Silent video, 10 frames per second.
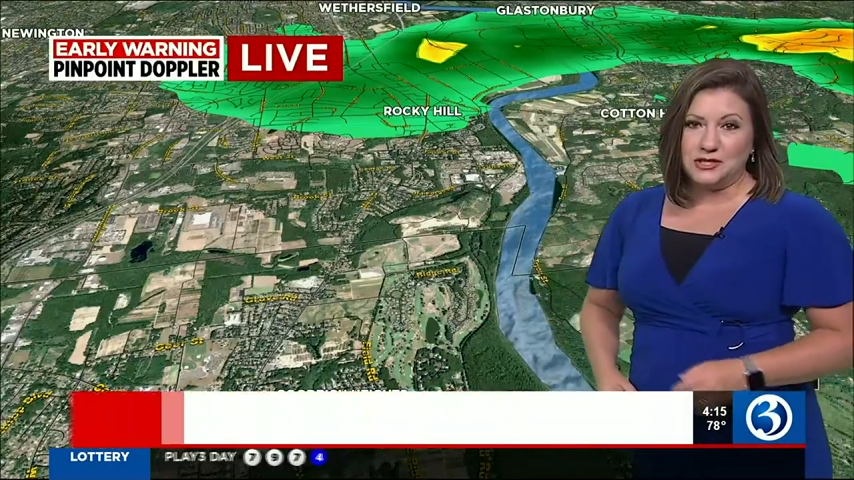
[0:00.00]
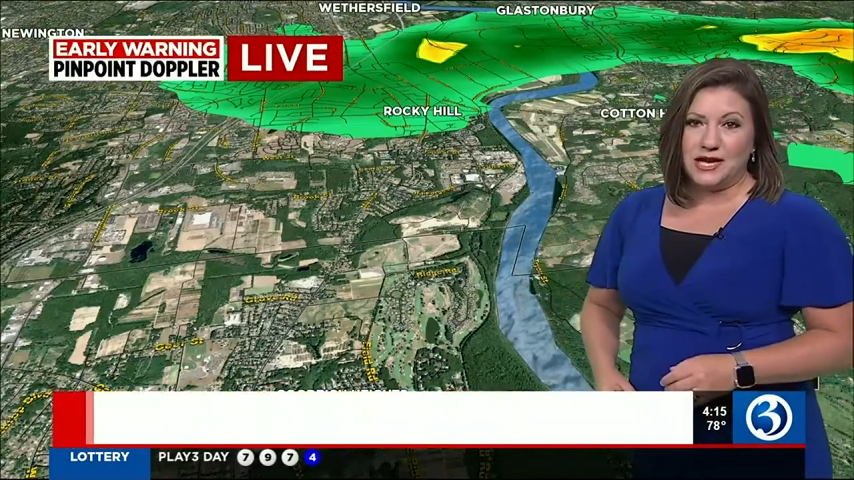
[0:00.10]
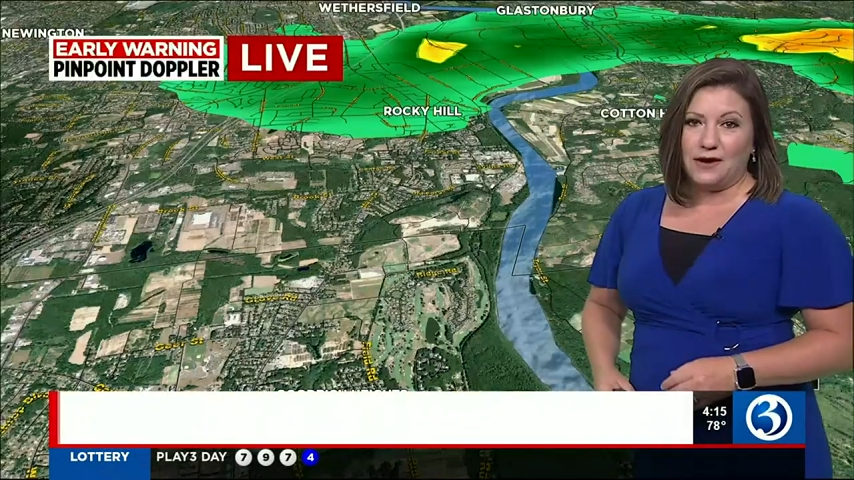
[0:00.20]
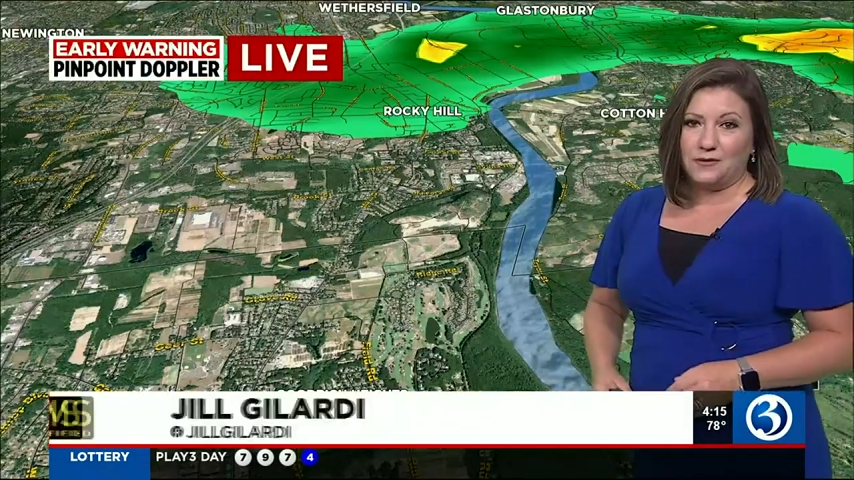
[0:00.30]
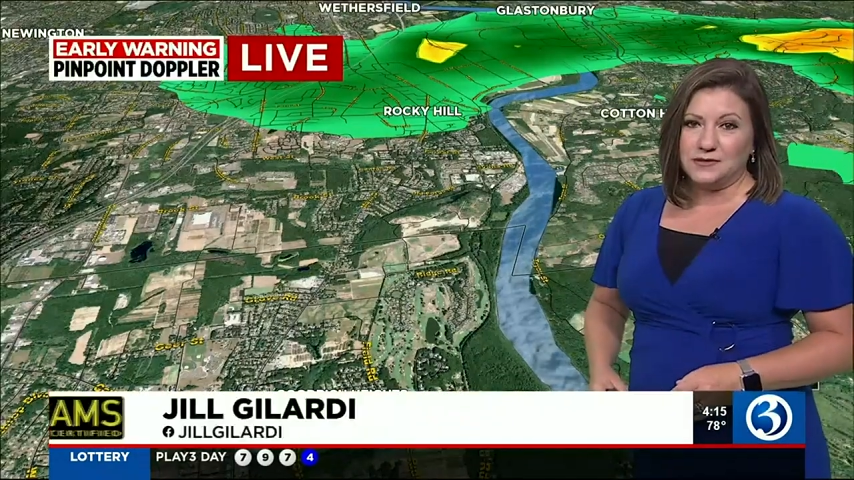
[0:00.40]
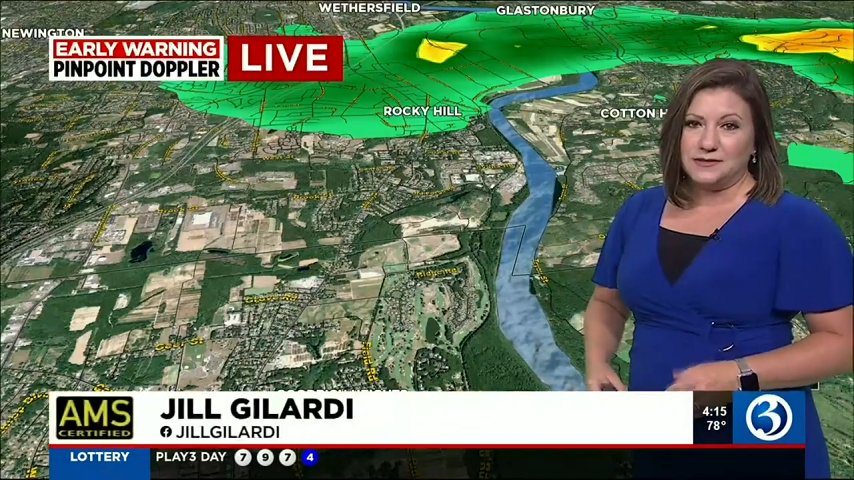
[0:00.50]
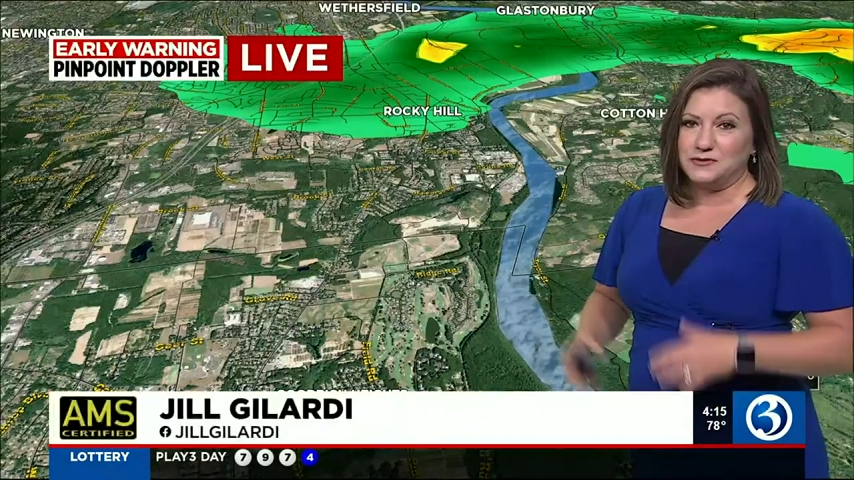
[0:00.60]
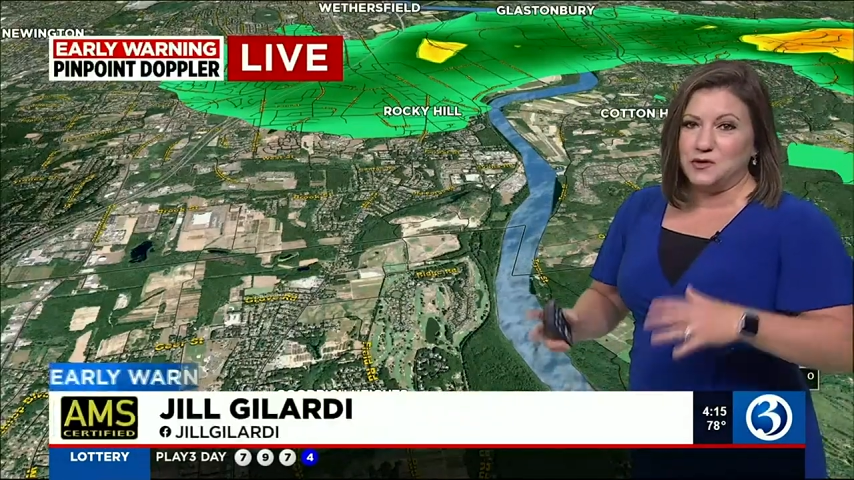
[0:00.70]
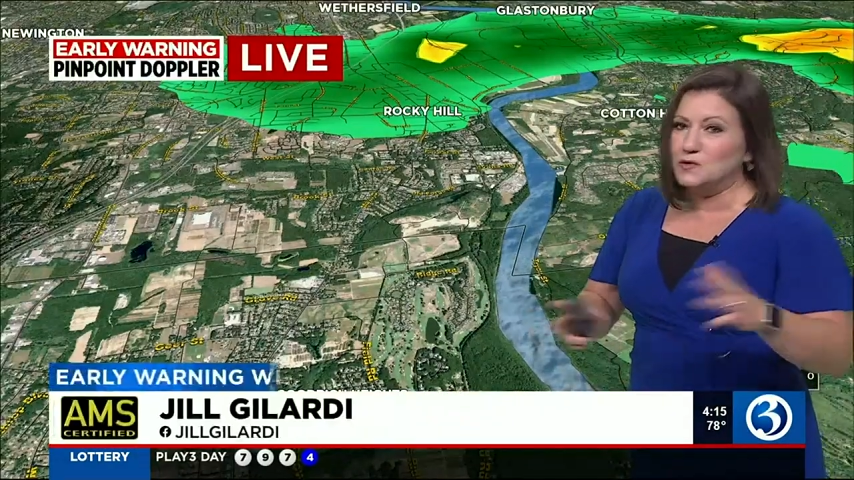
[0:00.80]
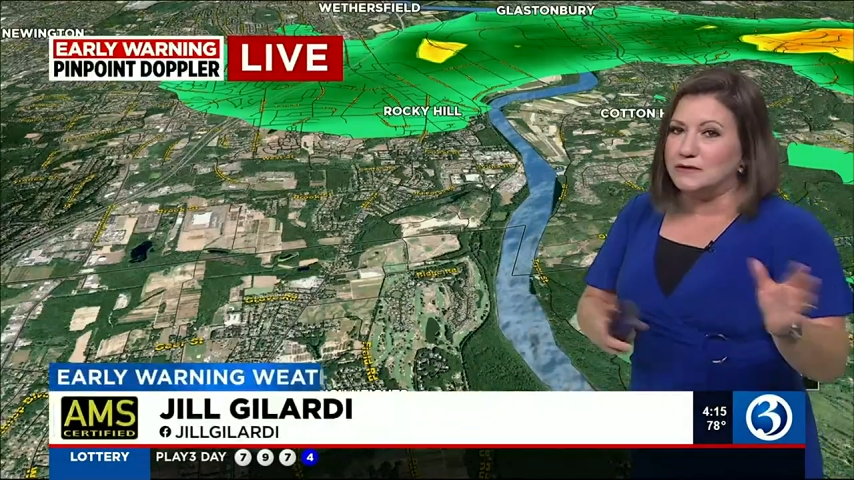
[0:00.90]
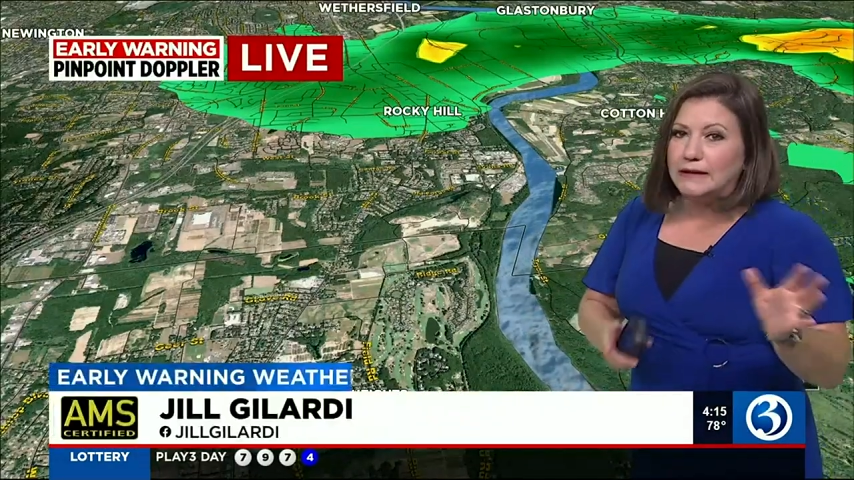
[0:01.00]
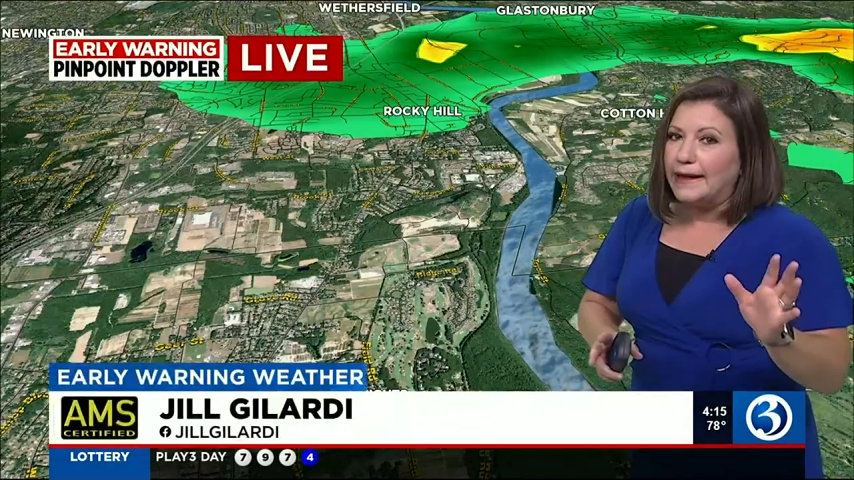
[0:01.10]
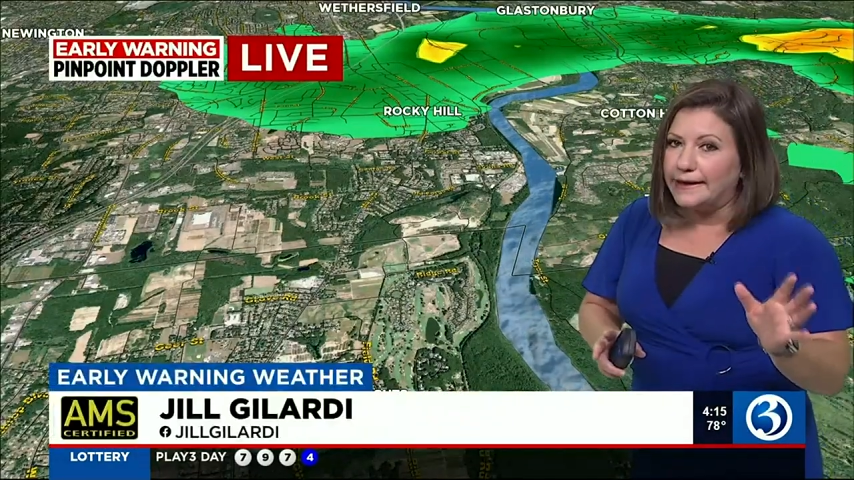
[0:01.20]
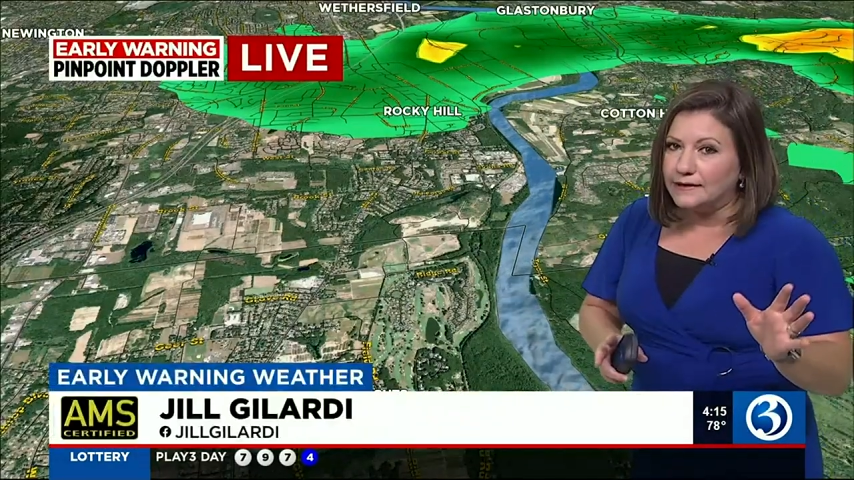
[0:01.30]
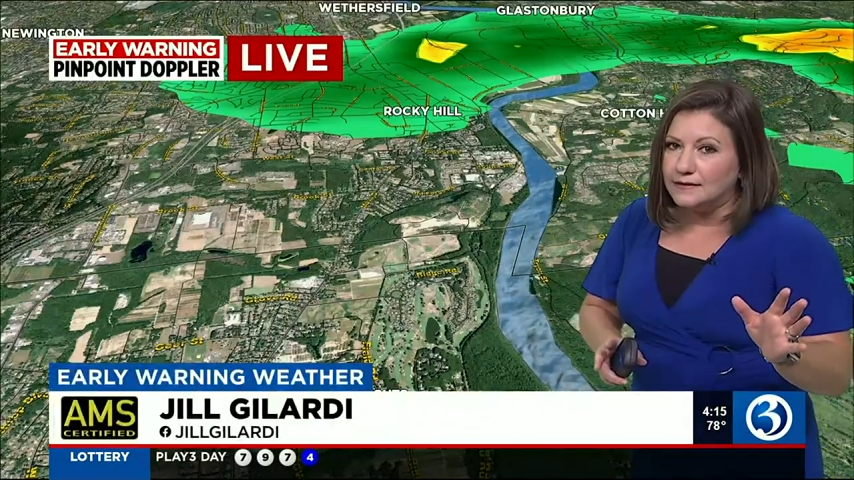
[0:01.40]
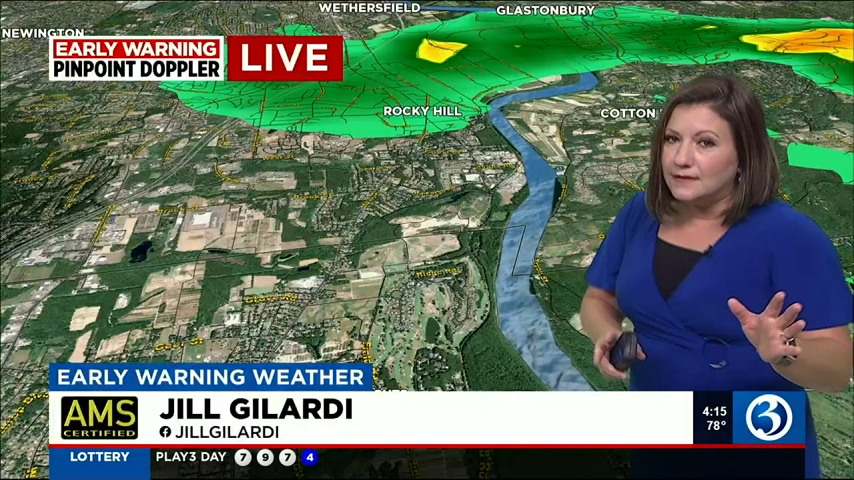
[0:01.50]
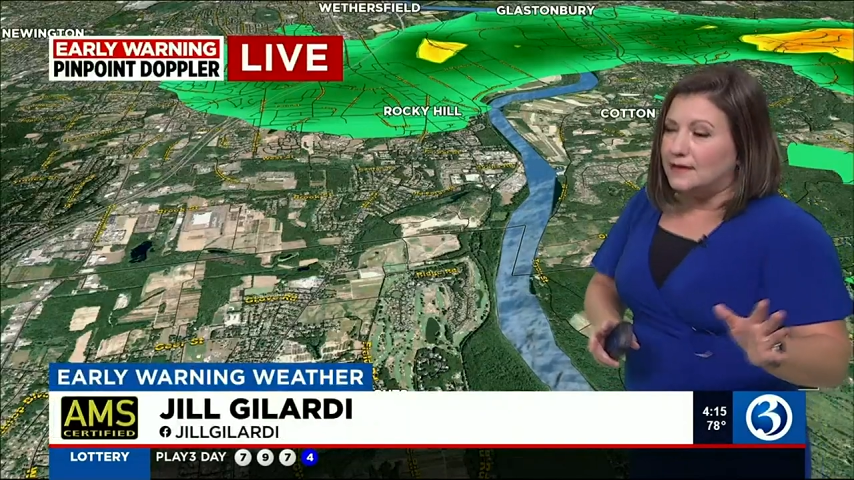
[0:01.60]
showers. There's no delay.